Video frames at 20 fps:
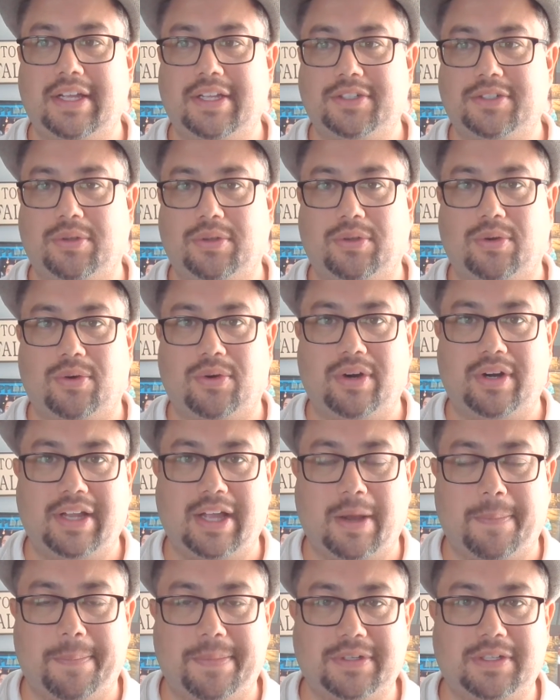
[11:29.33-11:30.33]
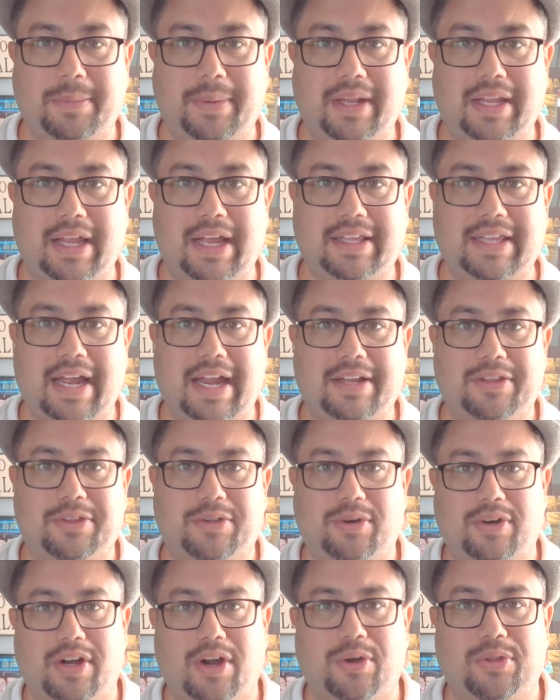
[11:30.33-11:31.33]
So Lord, help us to be like that and
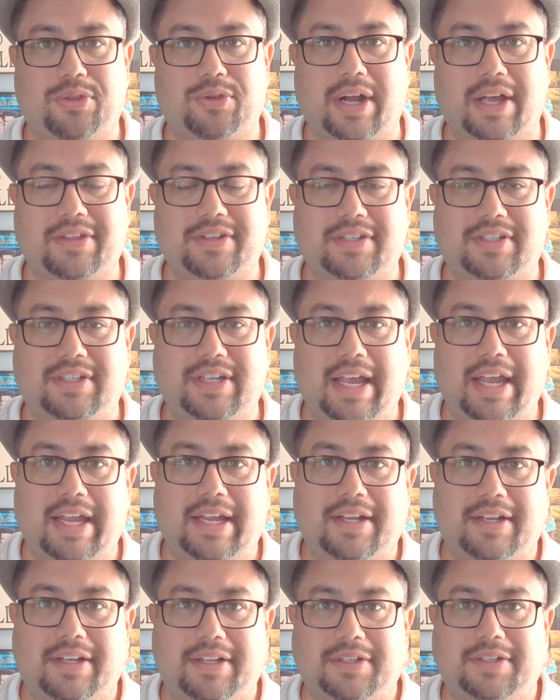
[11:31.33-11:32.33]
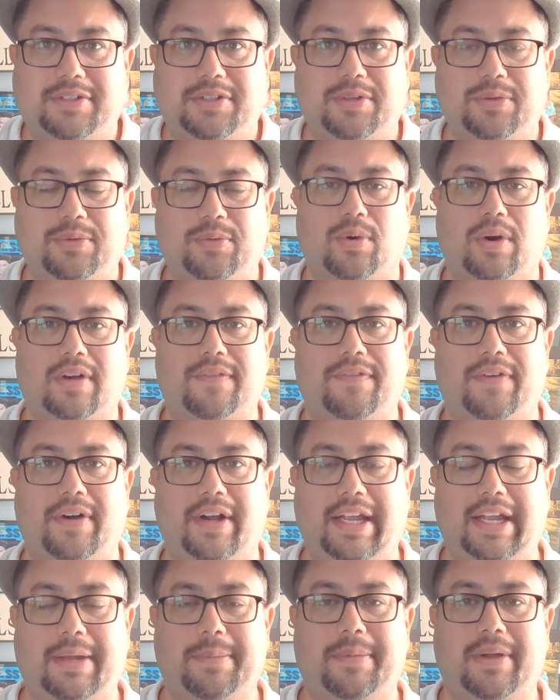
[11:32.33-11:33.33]
through go throughout this day to work for
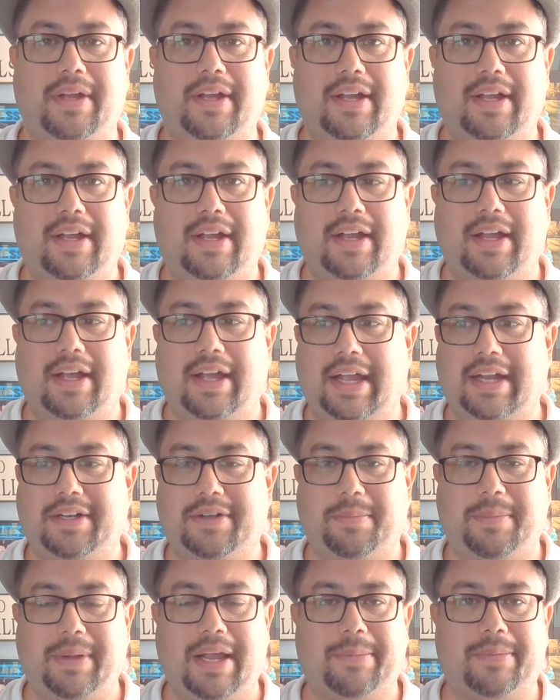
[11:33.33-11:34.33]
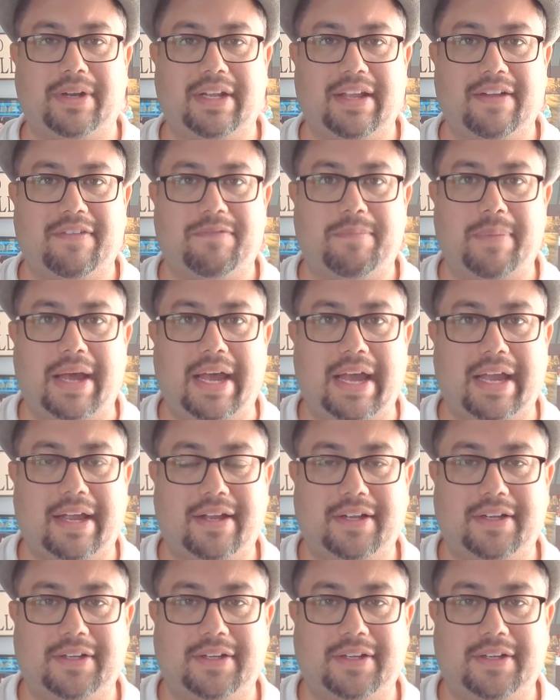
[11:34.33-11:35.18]
him and to be able to give back